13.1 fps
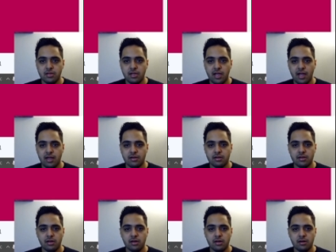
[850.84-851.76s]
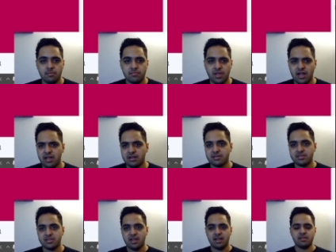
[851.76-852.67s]
And I
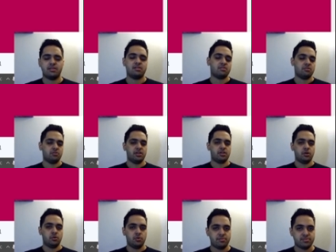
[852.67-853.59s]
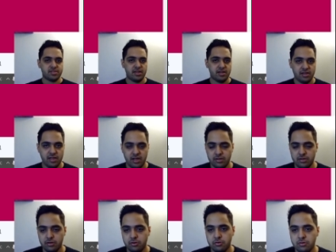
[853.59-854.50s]
understand that creating a website can,
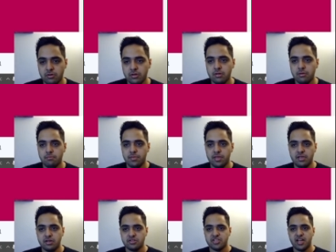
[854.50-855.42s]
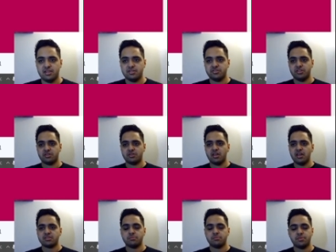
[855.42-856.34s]
you know, be a challenging
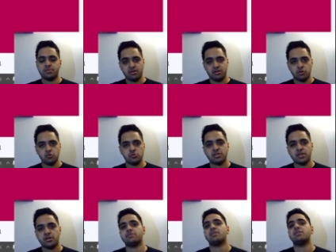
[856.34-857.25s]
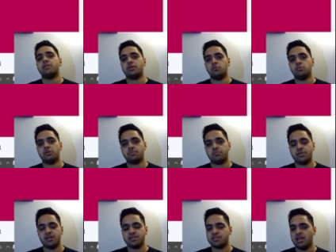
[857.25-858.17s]
task, but there are tools out there like
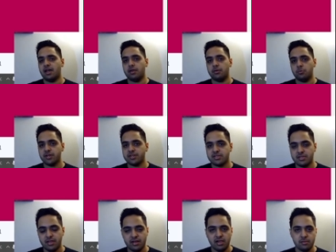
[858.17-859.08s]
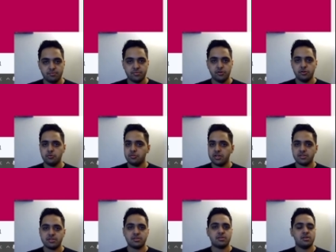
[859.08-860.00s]
WordPress and Wix that help you do
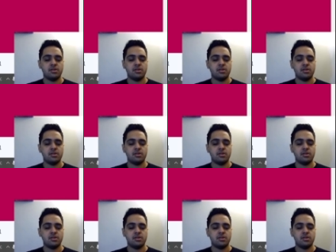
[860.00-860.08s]
this.